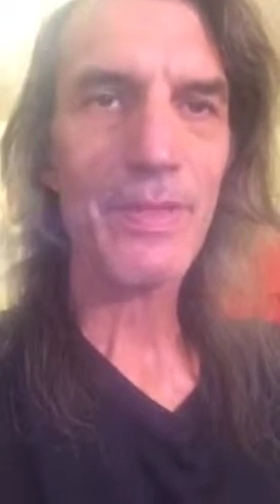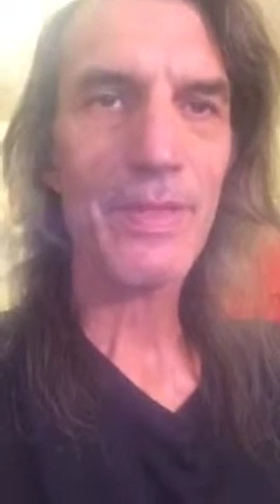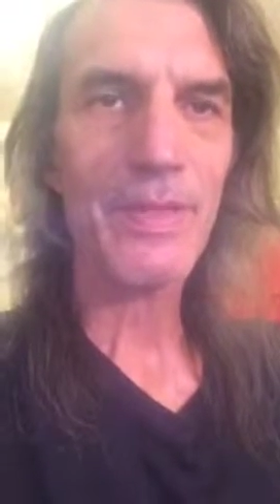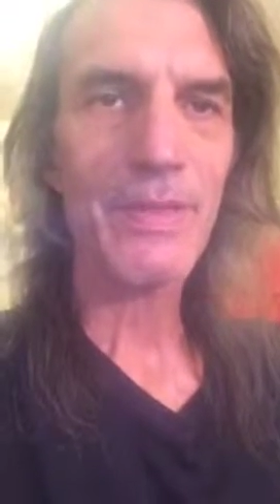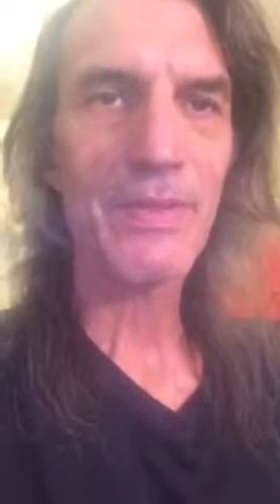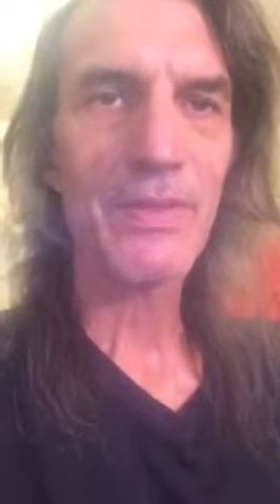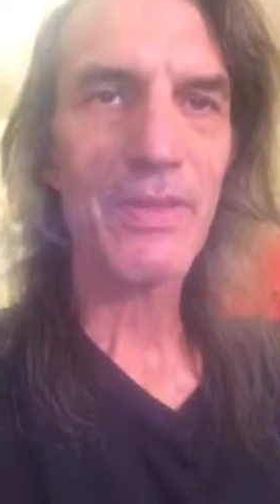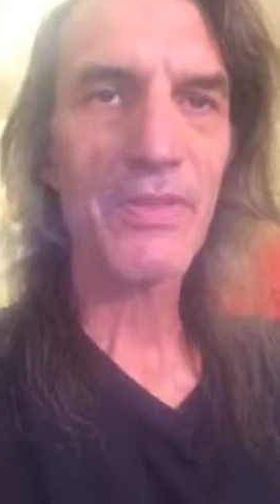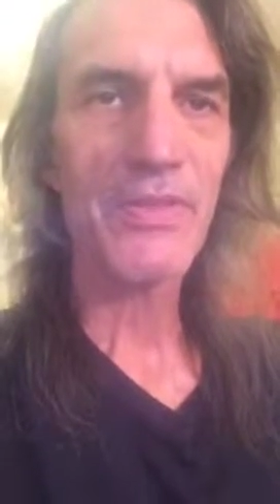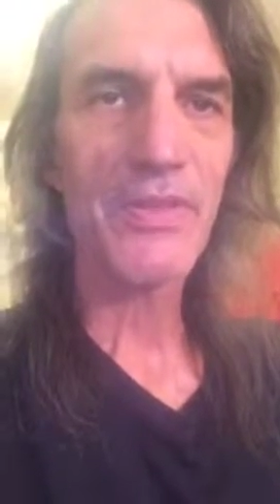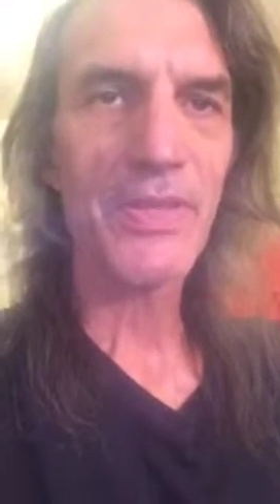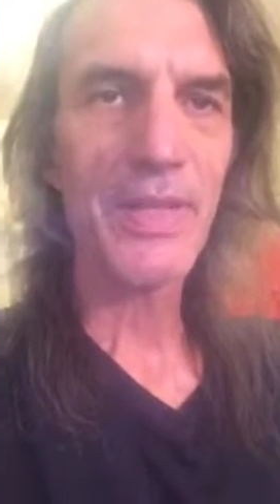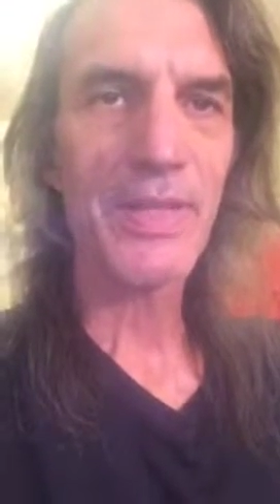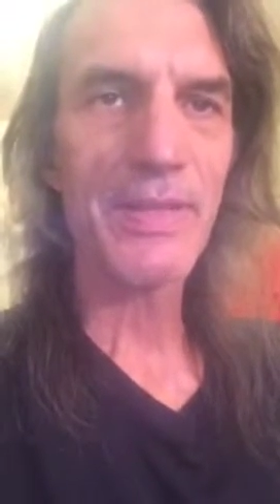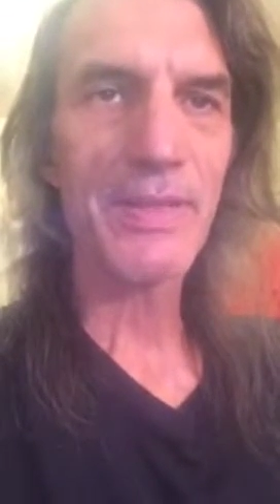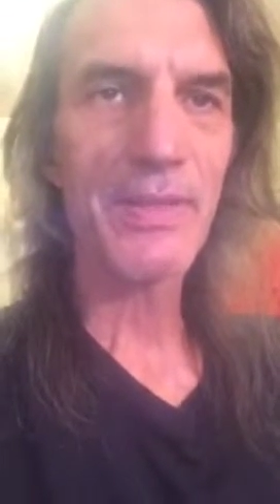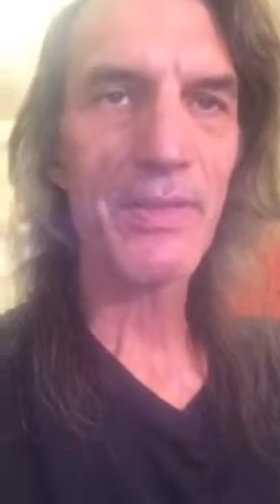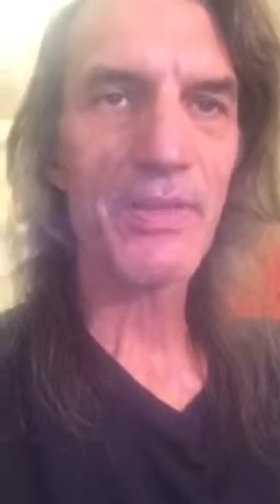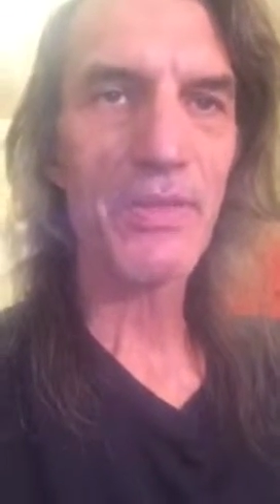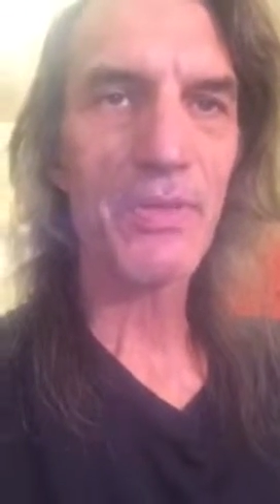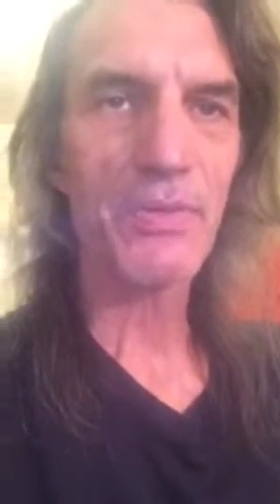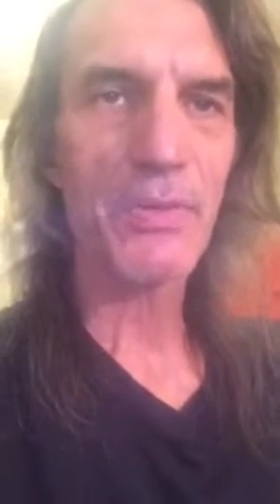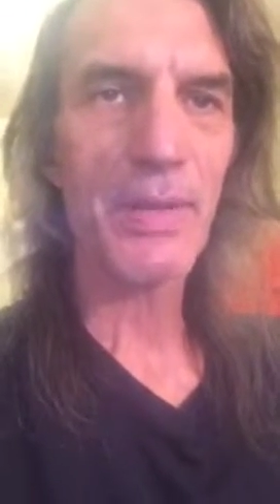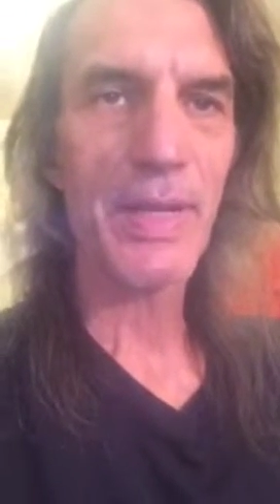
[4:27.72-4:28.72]
to certain the
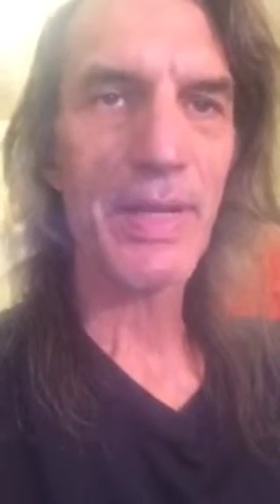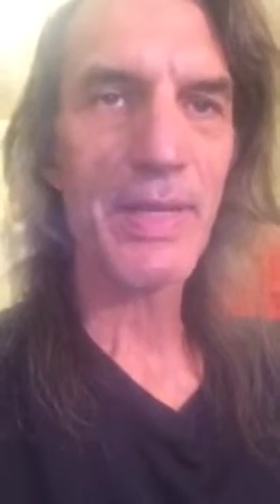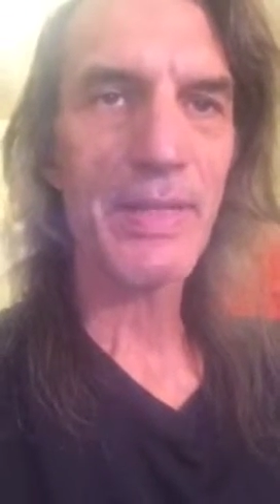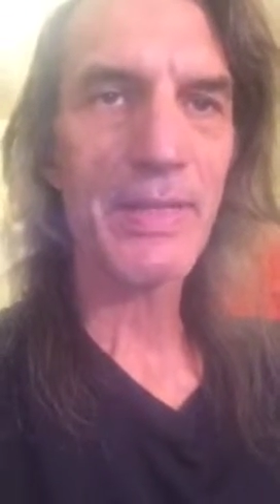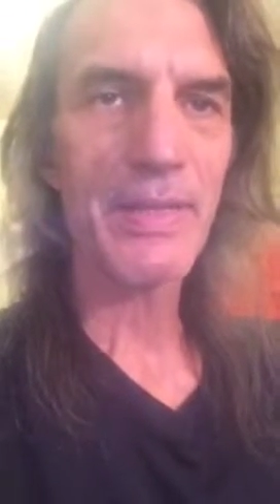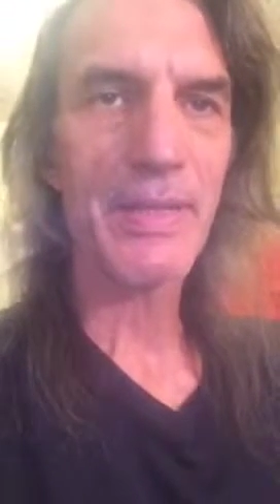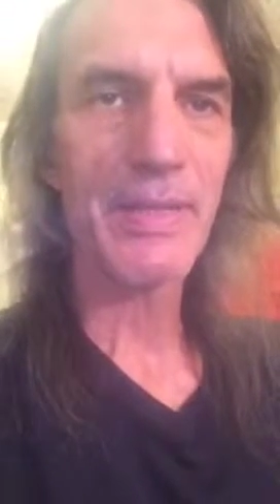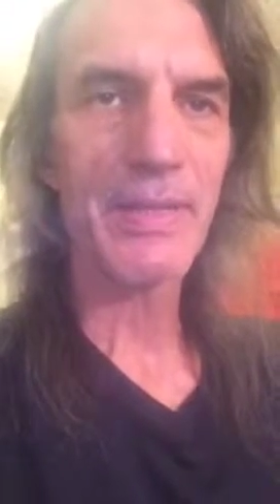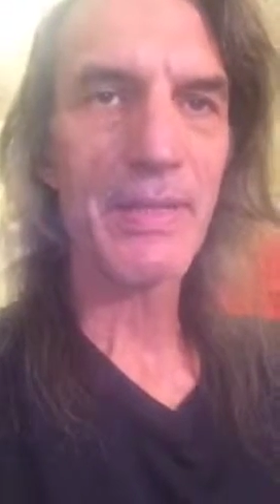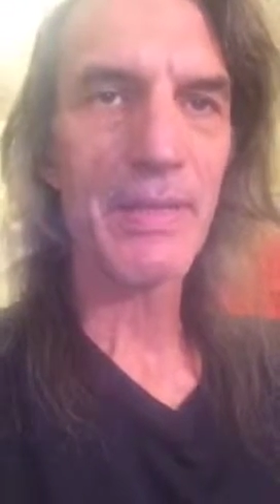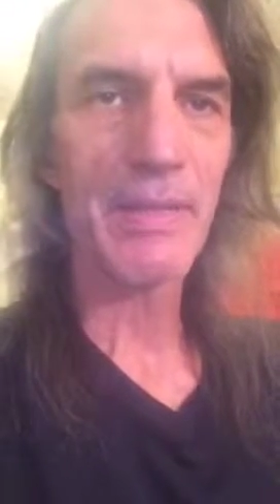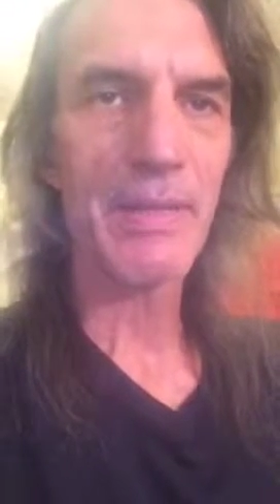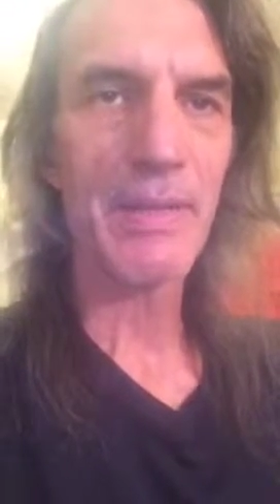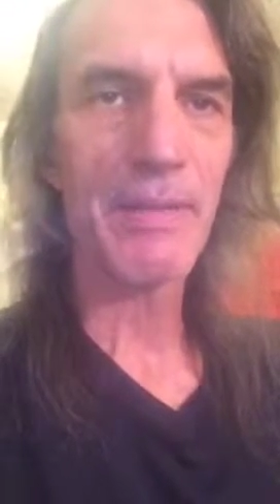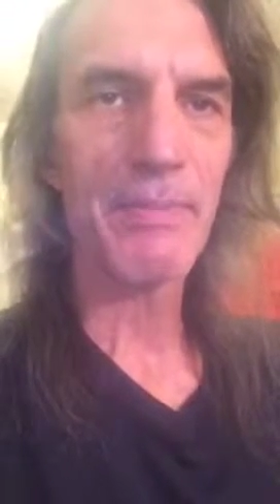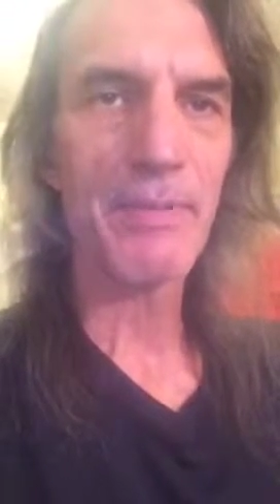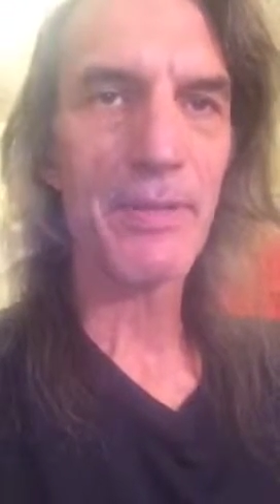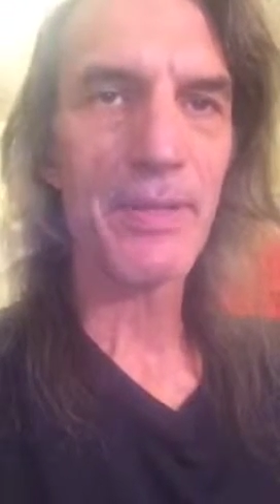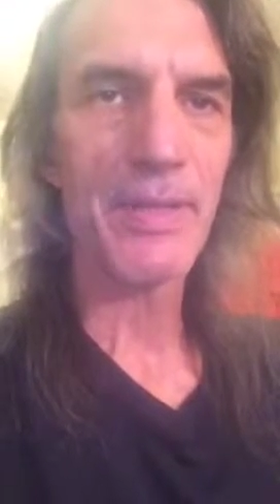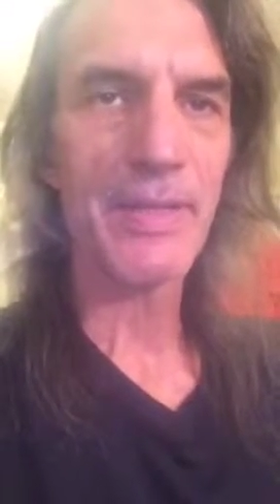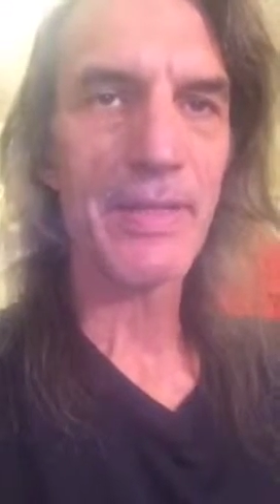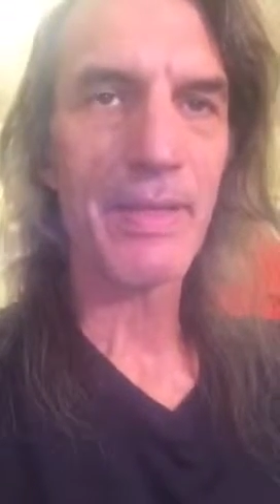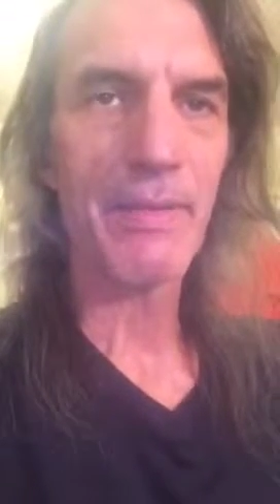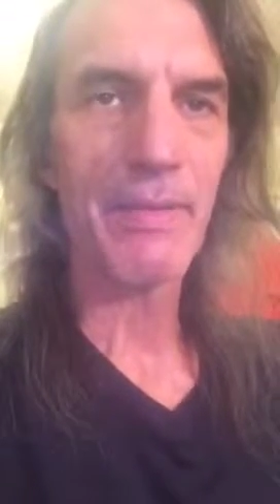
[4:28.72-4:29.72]
strength and the
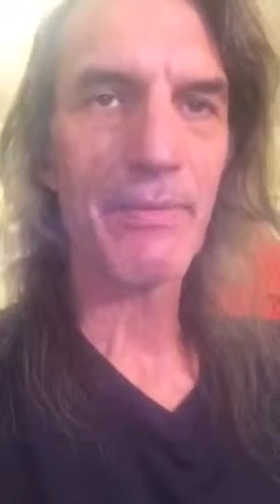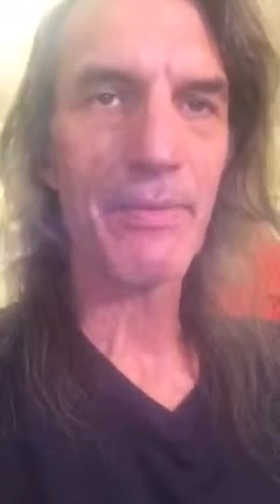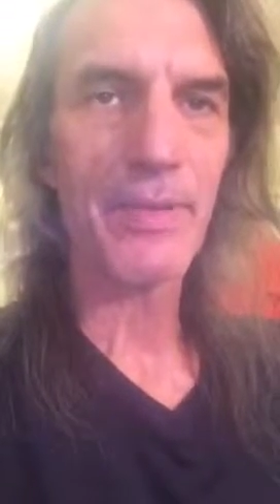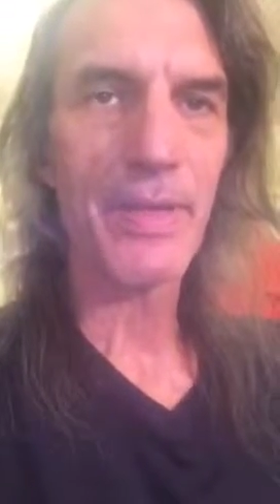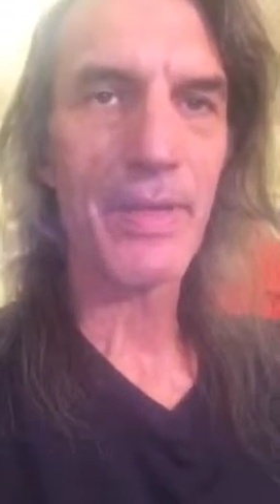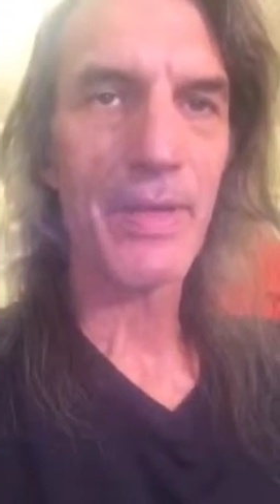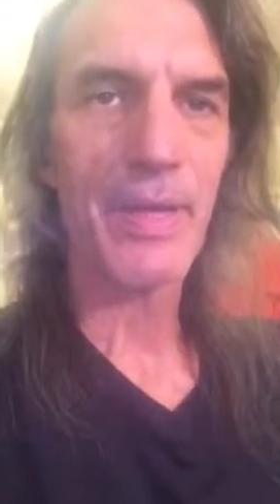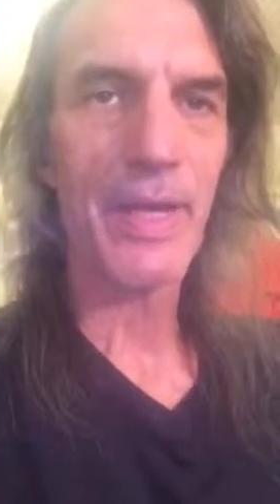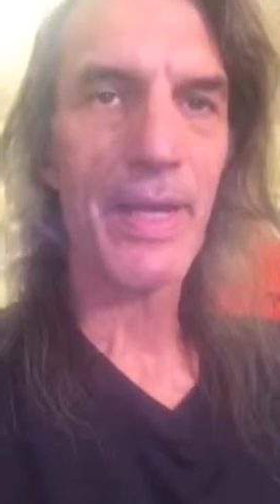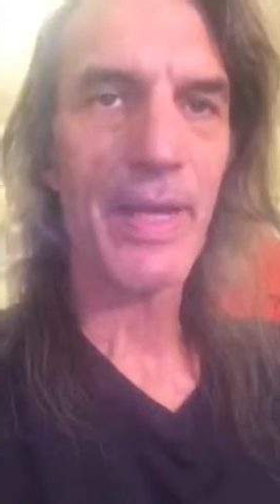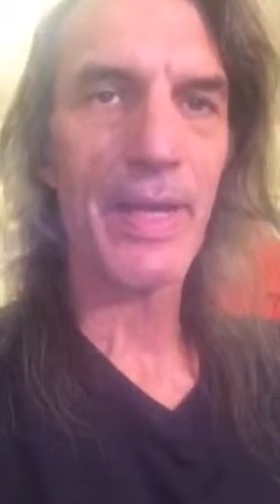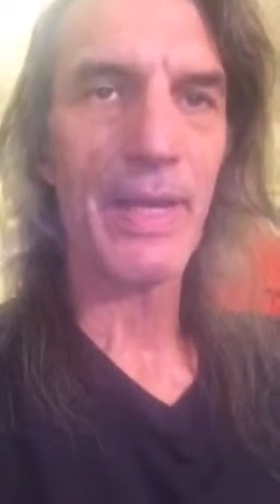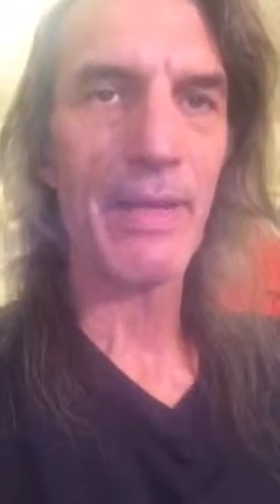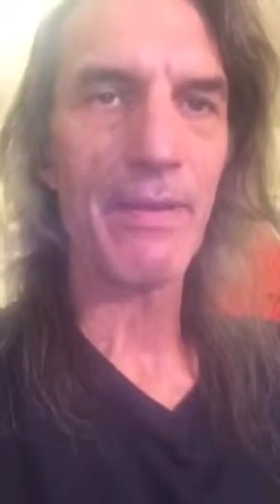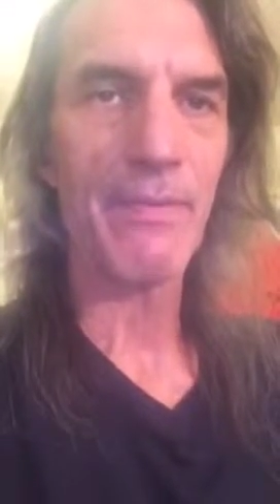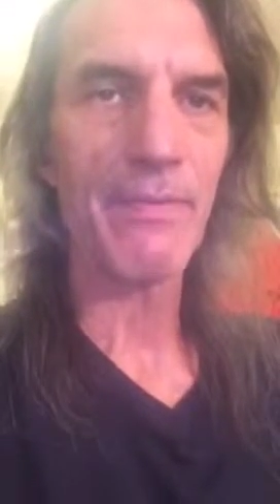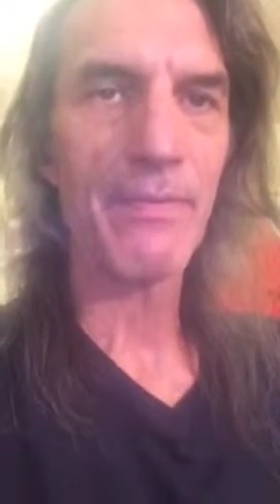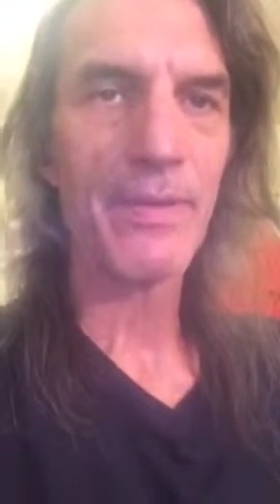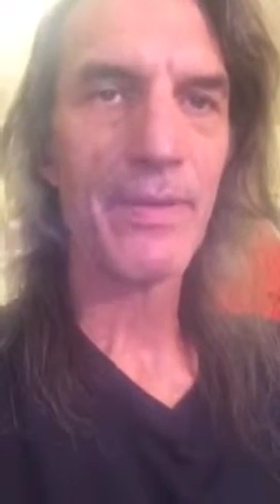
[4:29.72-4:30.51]
liberty that we all have.